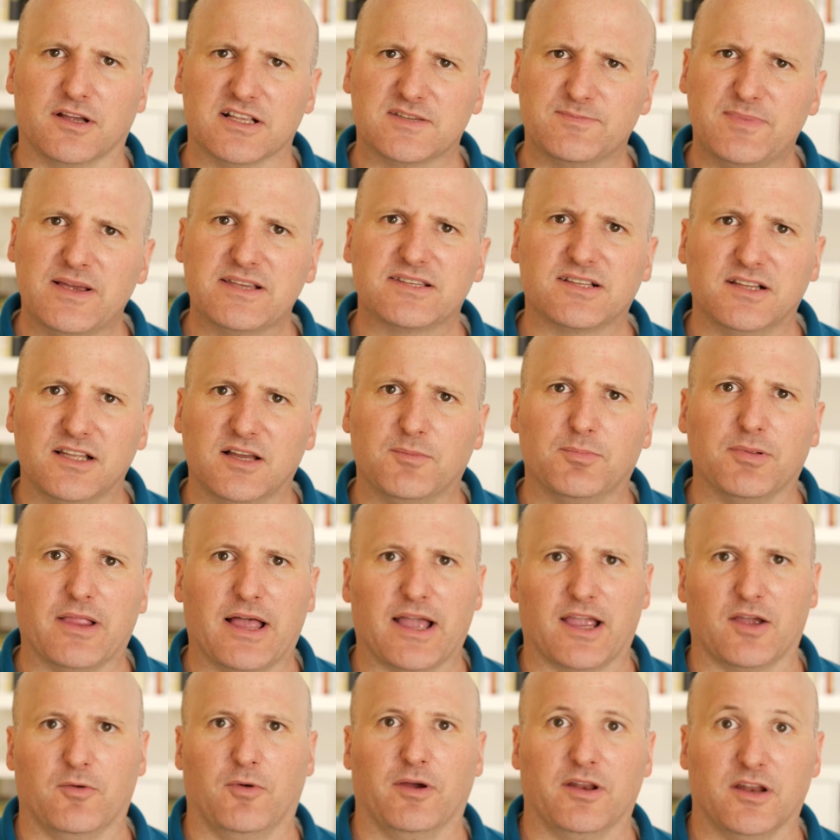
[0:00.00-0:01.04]
It's basically a
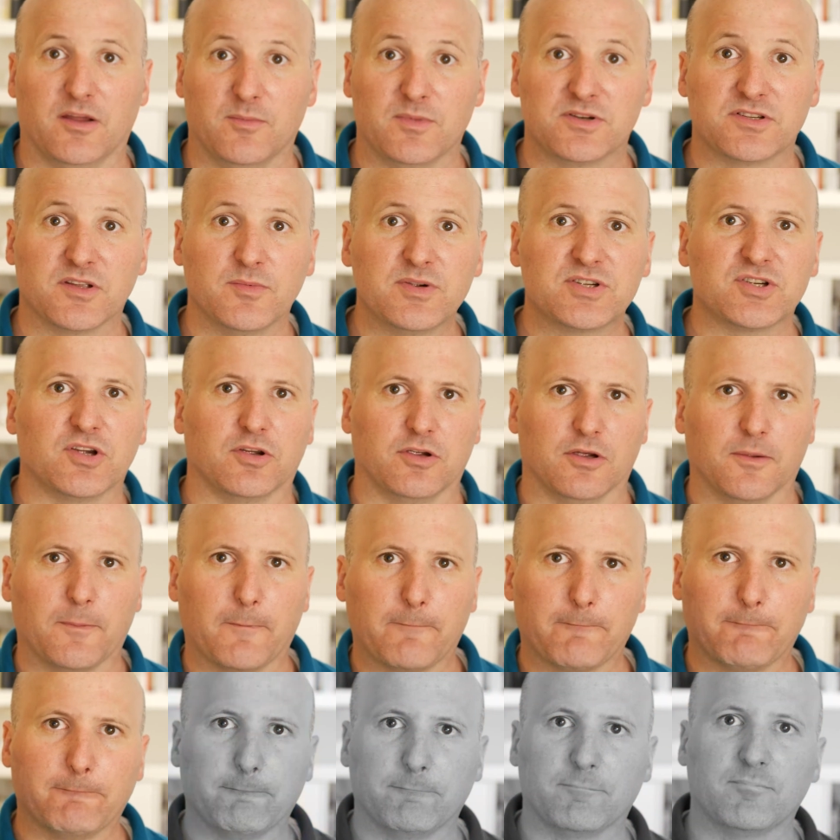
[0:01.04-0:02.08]
black and white image. Let me show you.
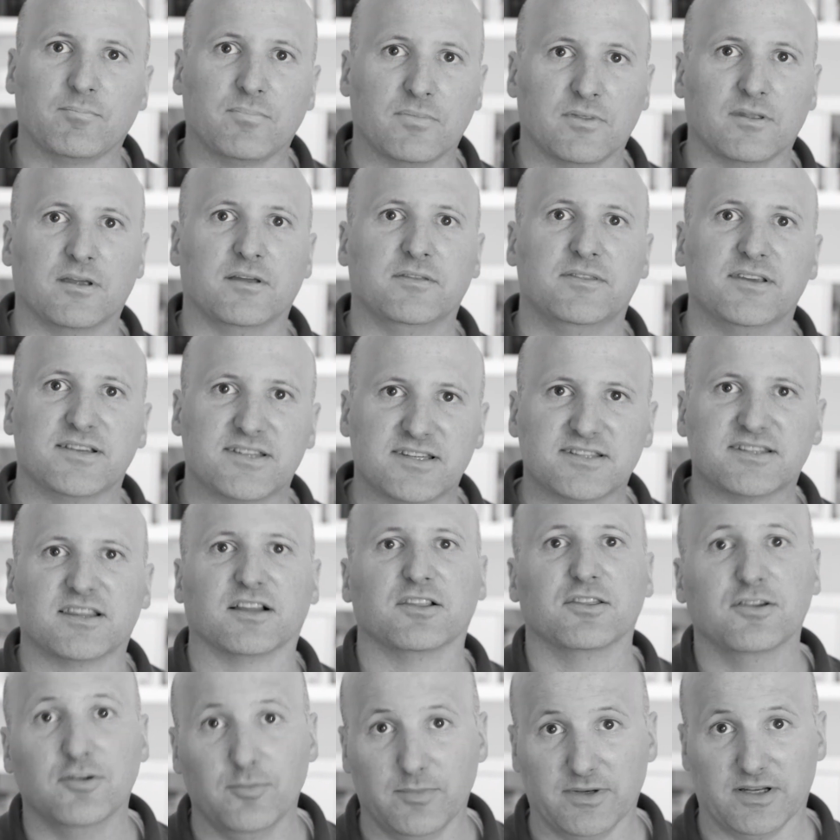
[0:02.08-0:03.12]
This is the
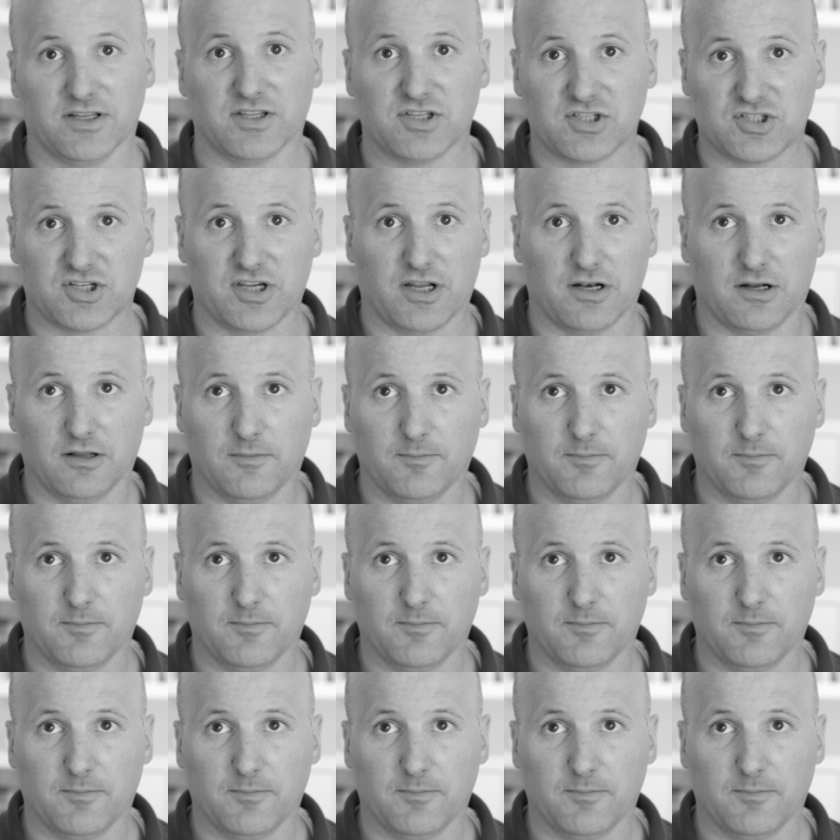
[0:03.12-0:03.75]
luminance channel.